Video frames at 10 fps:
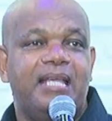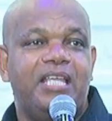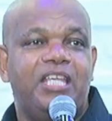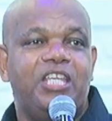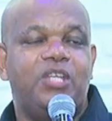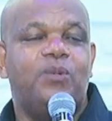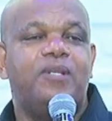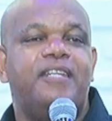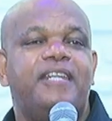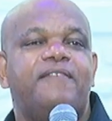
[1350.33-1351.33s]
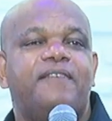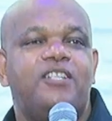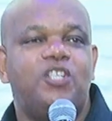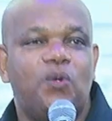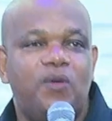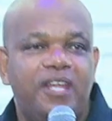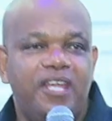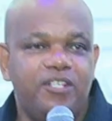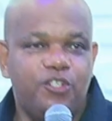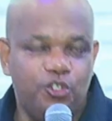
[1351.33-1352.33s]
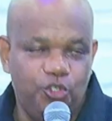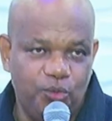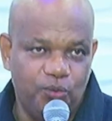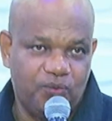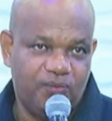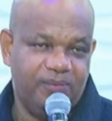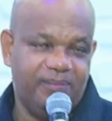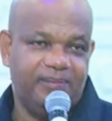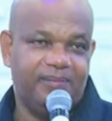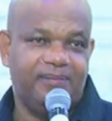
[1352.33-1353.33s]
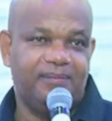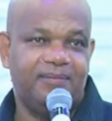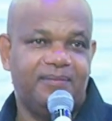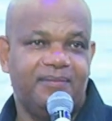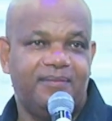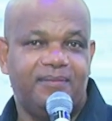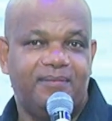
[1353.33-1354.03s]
He will never donate you to